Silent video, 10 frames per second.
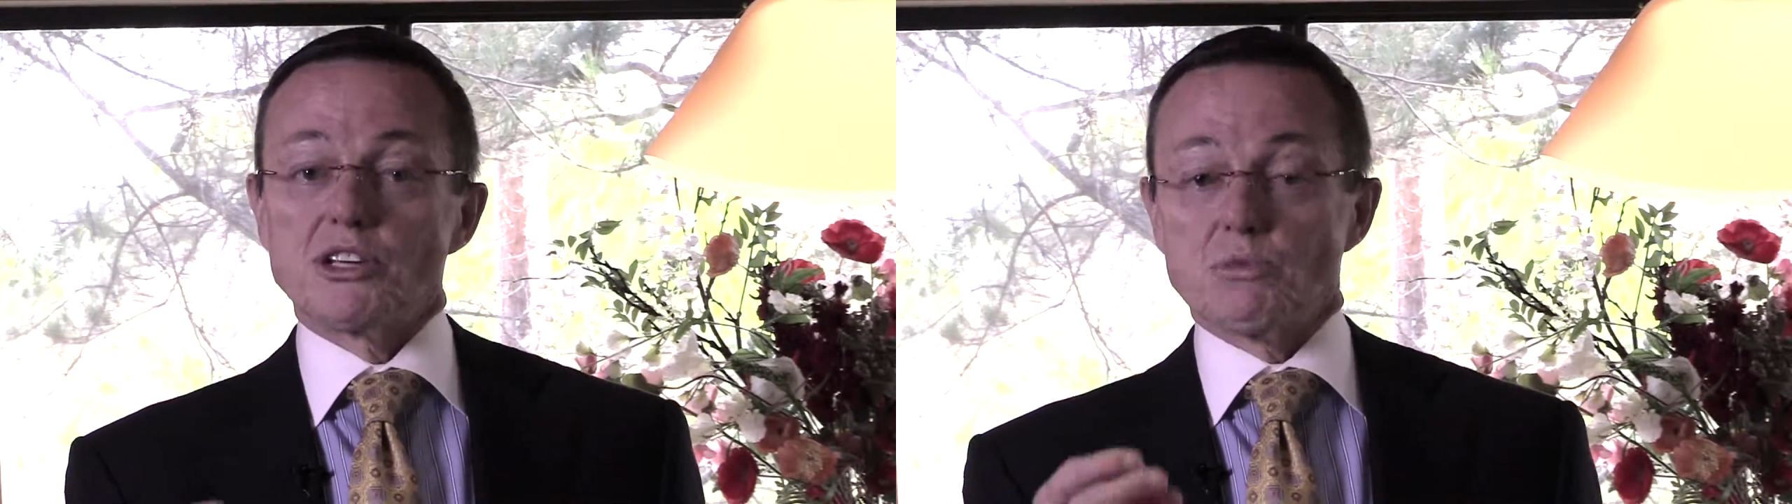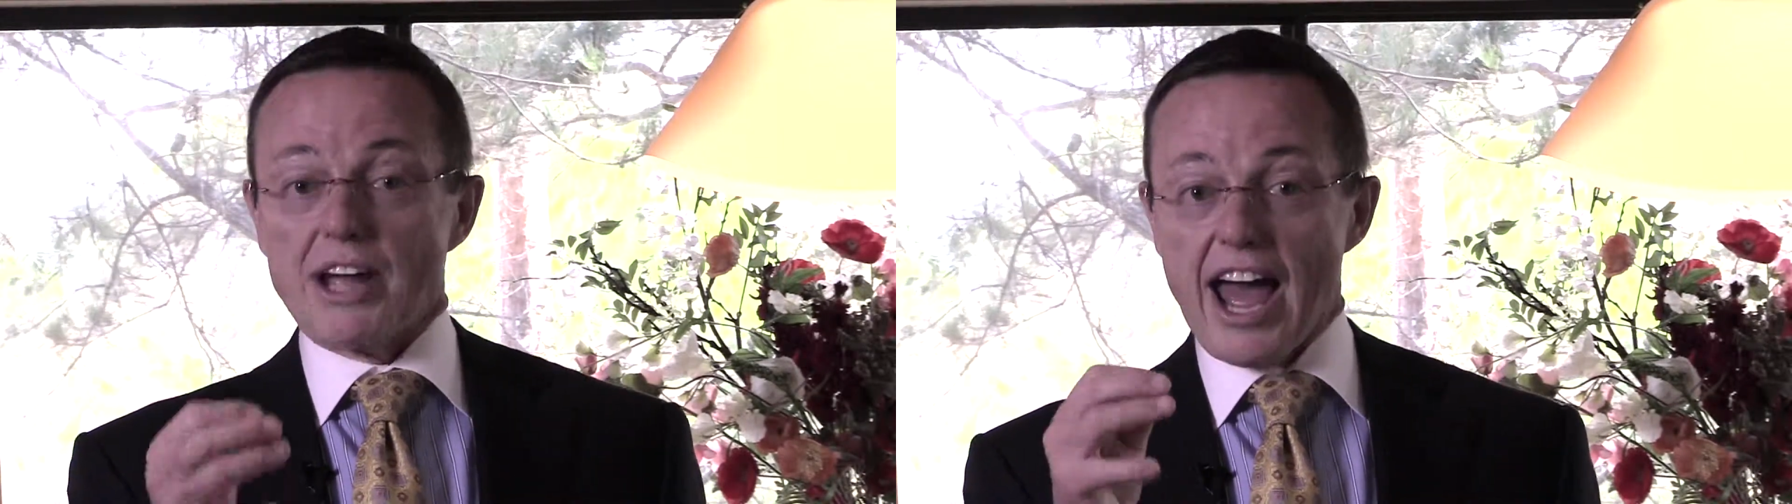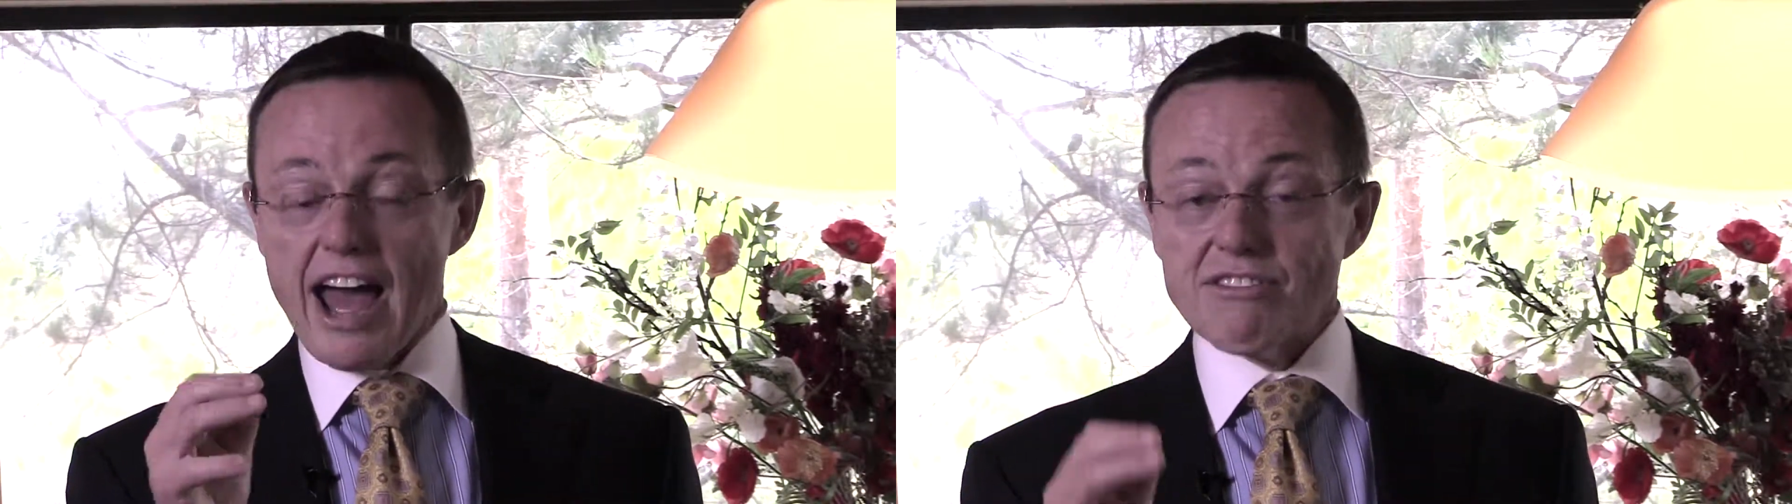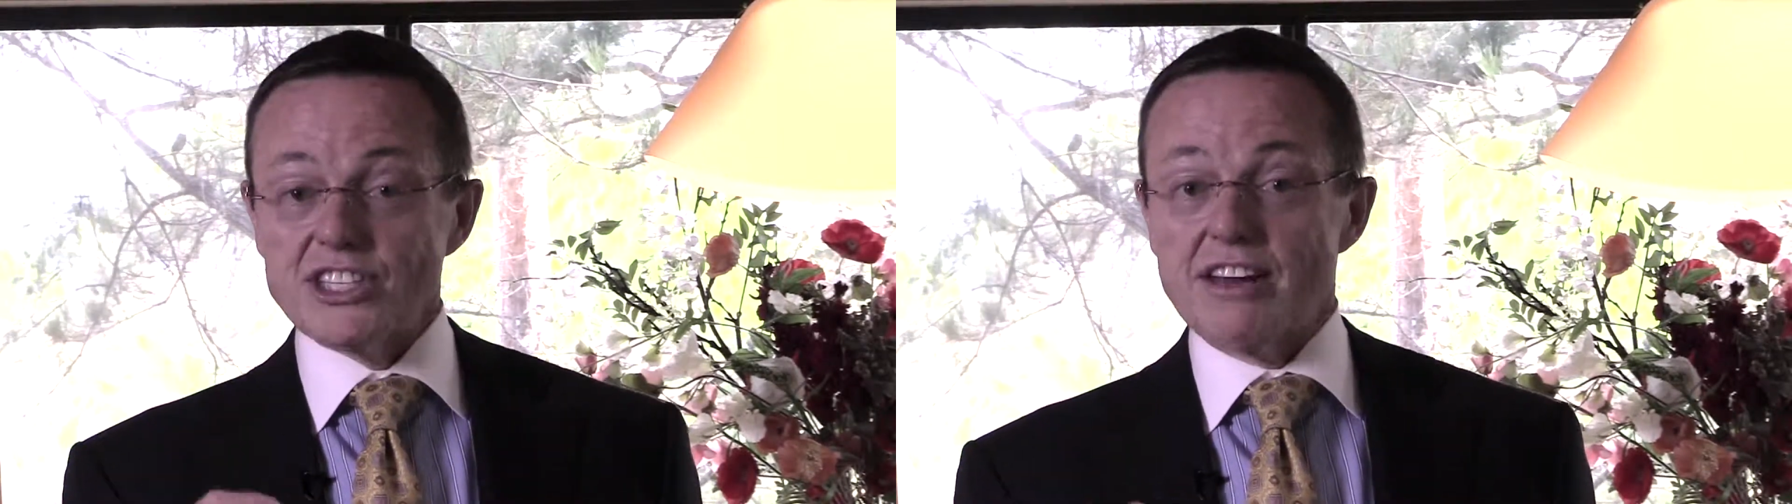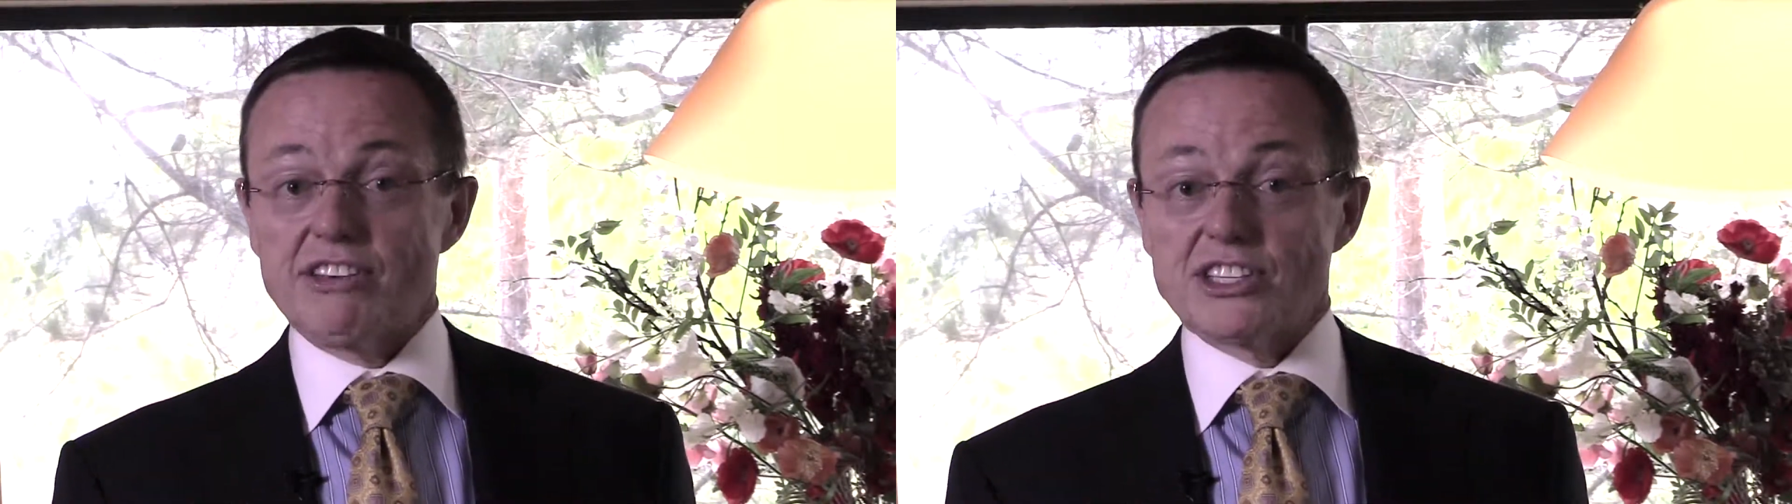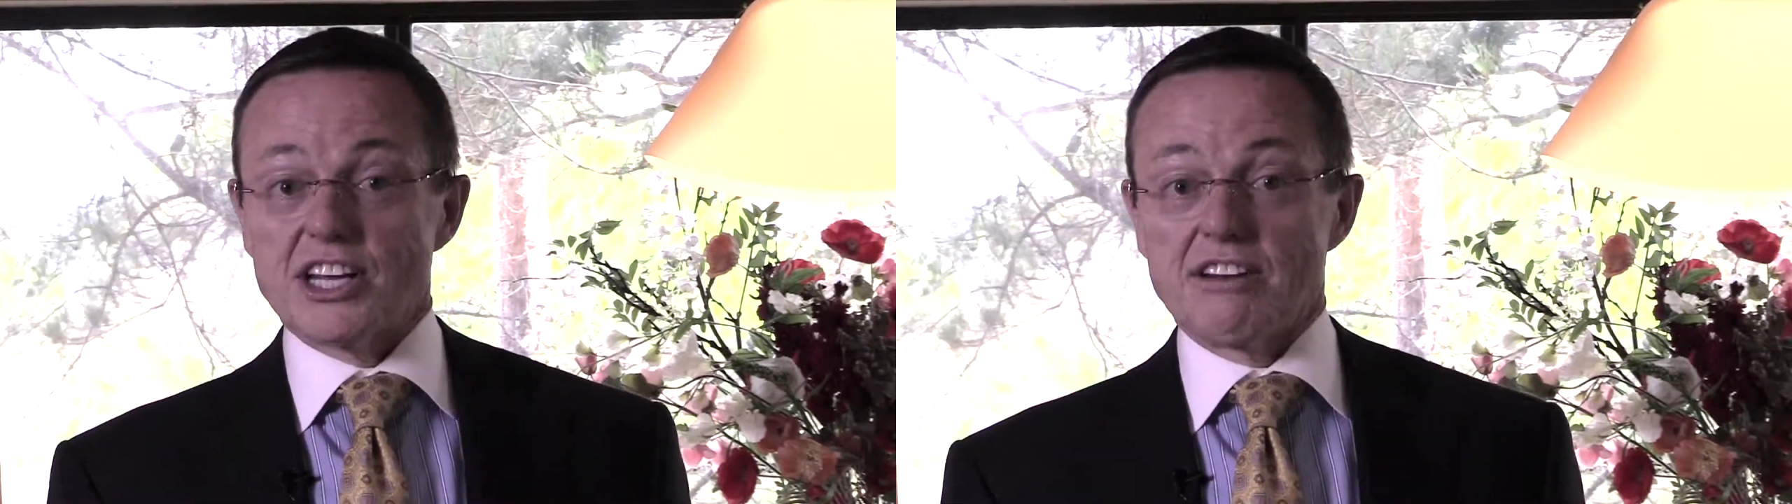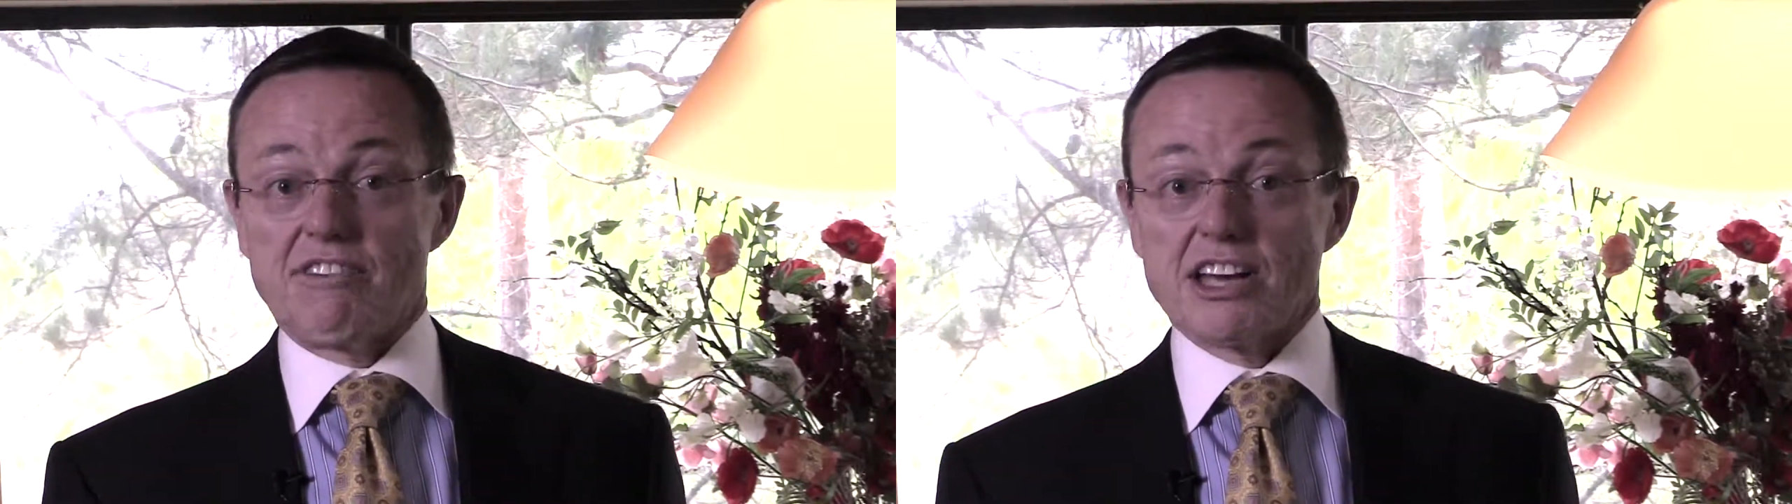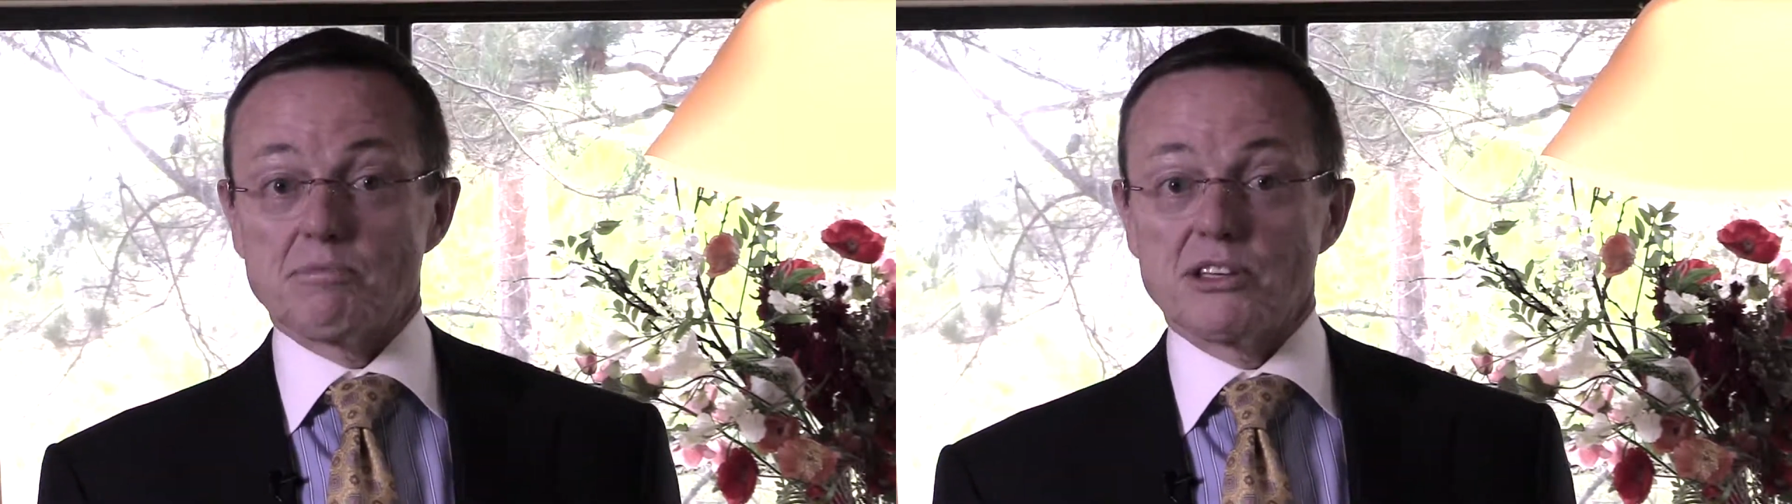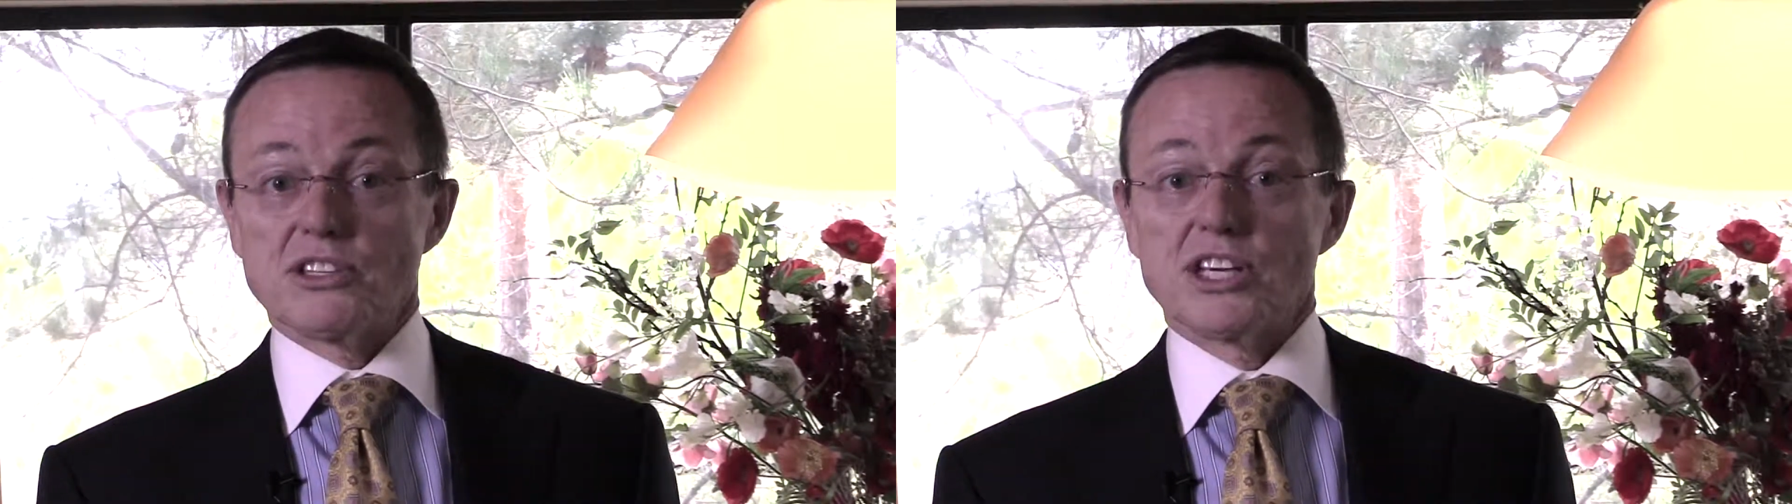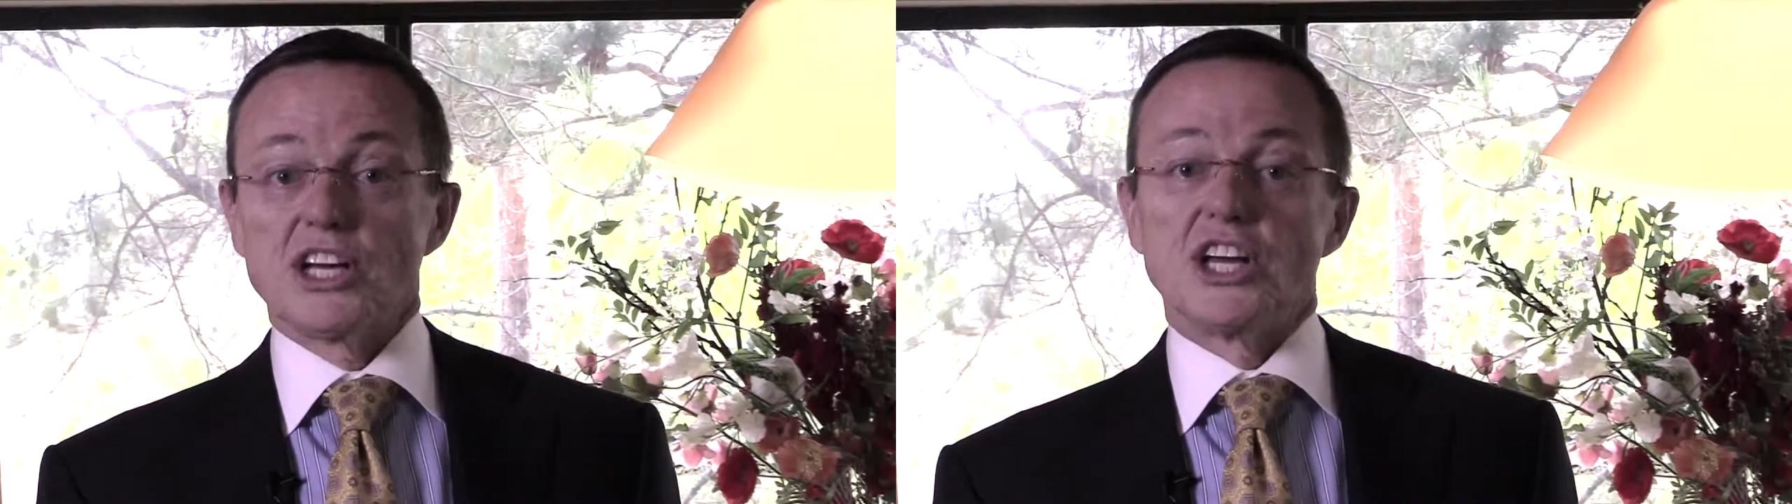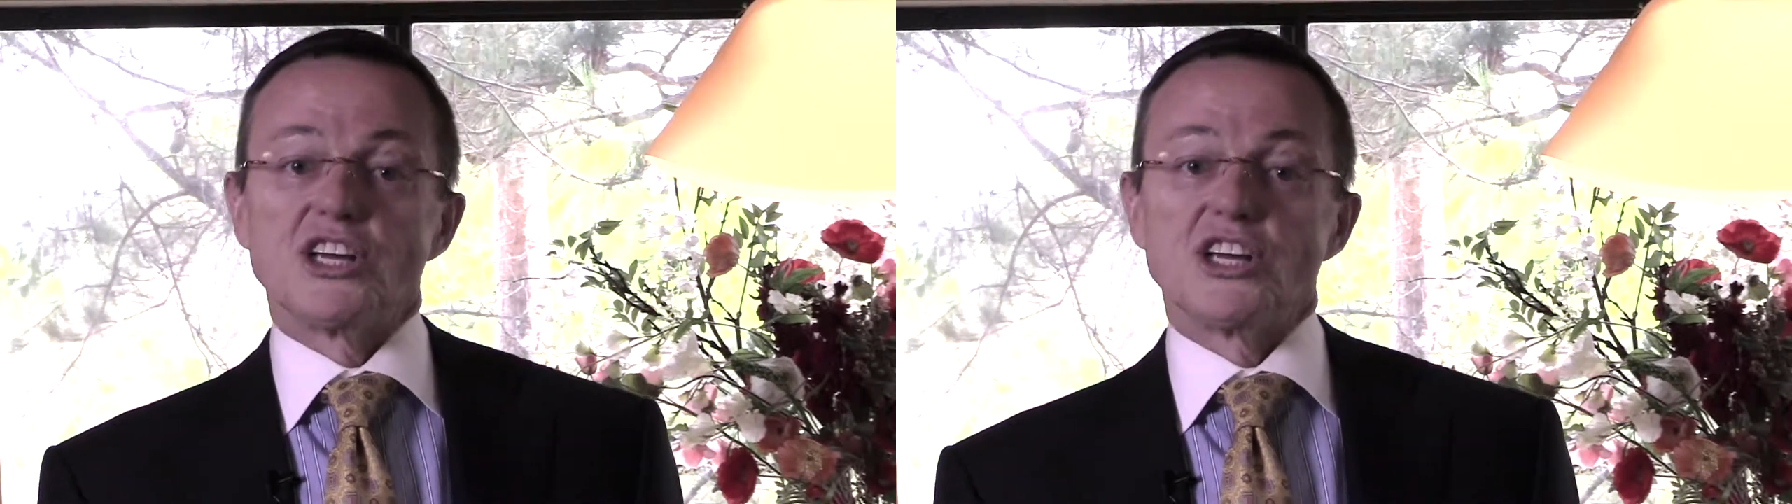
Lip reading: the reason we have savings and investments